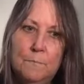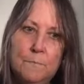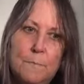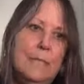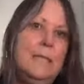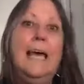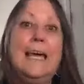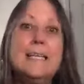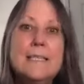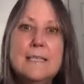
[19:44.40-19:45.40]
But
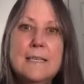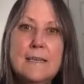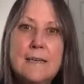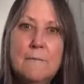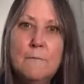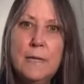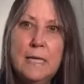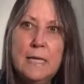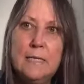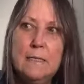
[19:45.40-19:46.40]
legacy can
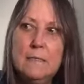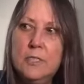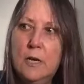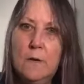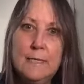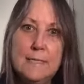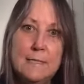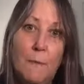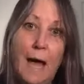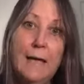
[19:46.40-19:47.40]
be sharing
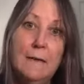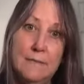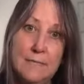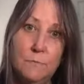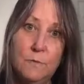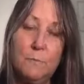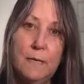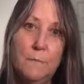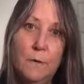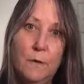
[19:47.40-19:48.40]
smiles with
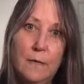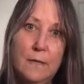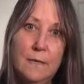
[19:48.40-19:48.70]
people.